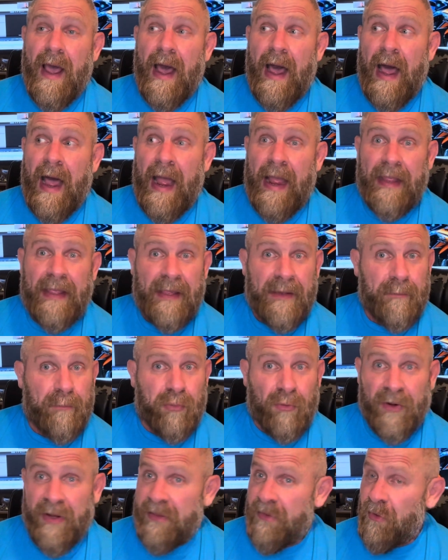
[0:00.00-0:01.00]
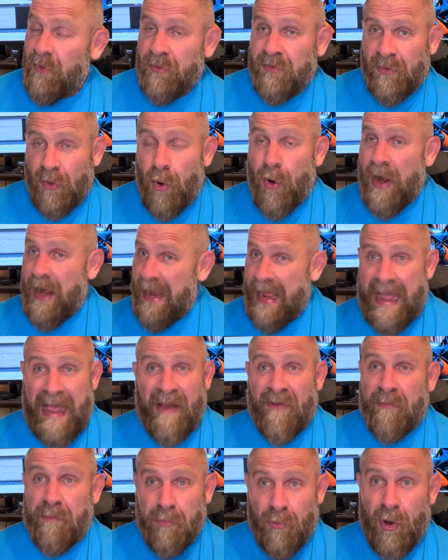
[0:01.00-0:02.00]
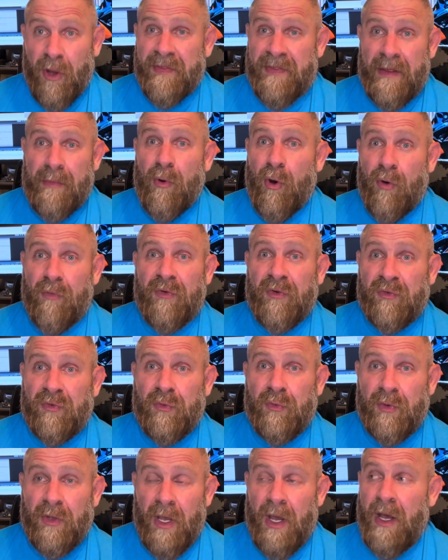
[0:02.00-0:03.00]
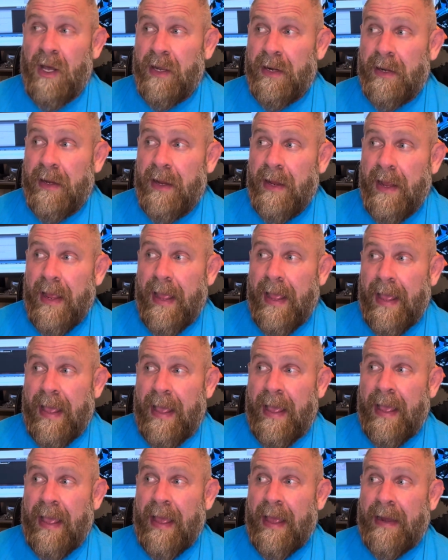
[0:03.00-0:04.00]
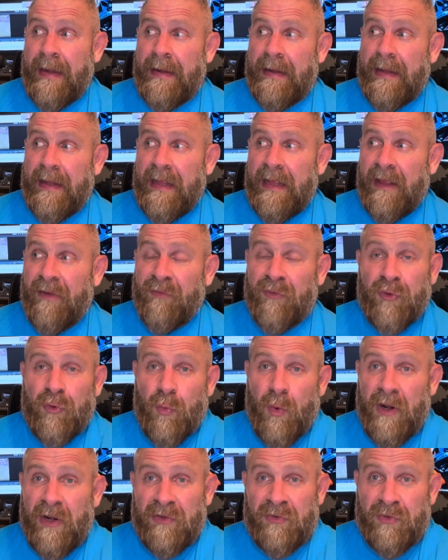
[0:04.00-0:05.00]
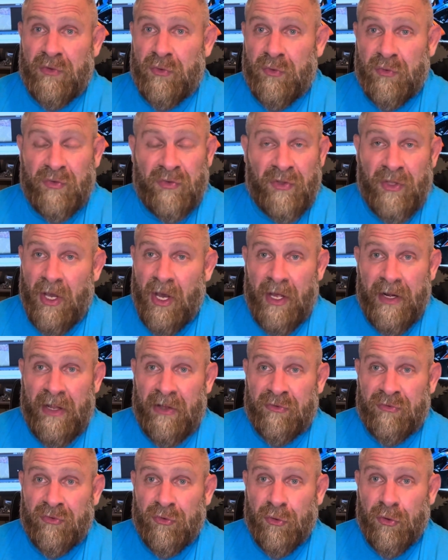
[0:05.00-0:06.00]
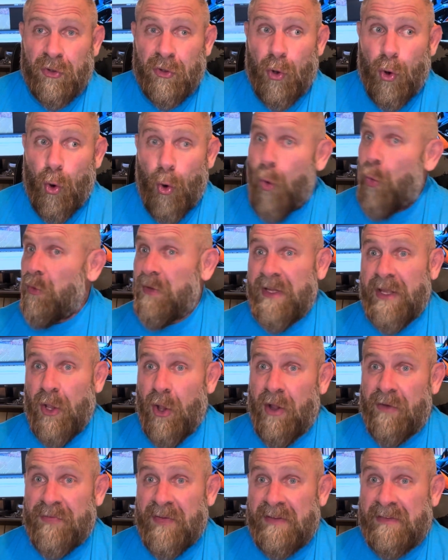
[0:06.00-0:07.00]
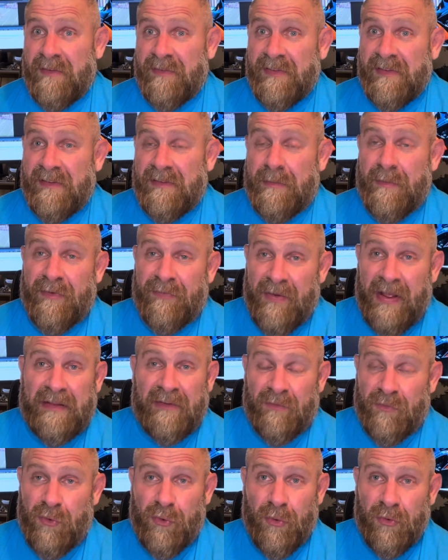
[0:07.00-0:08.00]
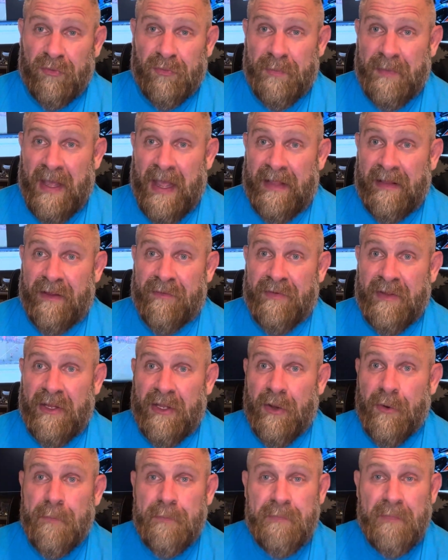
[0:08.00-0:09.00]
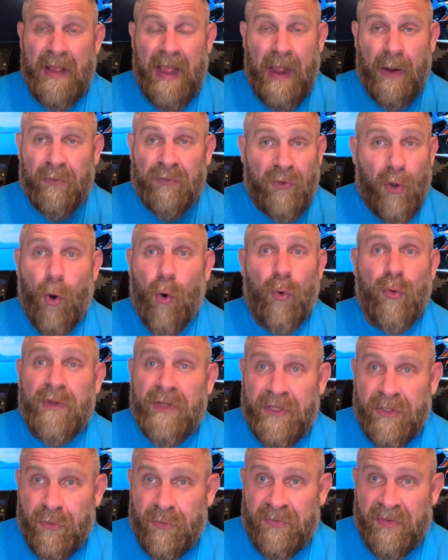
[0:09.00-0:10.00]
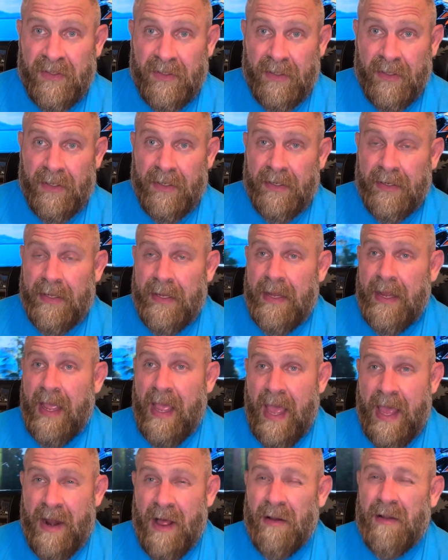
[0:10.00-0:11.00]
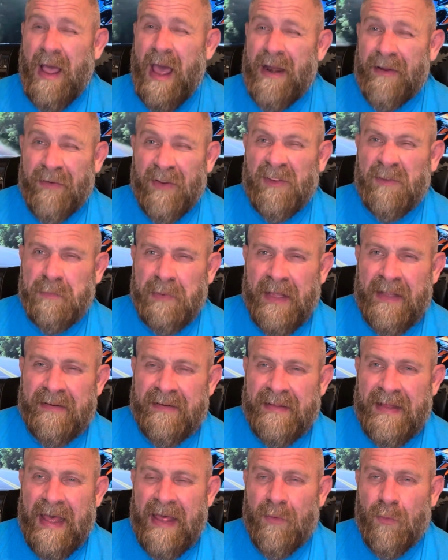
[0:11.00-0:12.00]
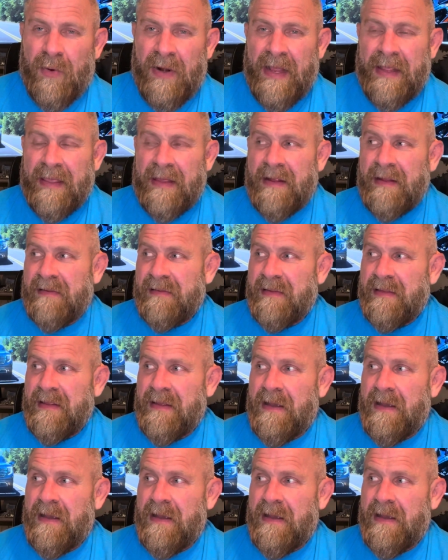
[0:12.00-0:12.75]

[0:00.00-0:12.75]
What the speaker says: I can bring those, or I have brought them over to gun. And if you wanted to use gun as your only offensive system, in fact, if you notice from the highlight video, I was only using gun. And I'll kind of explain to that when I get into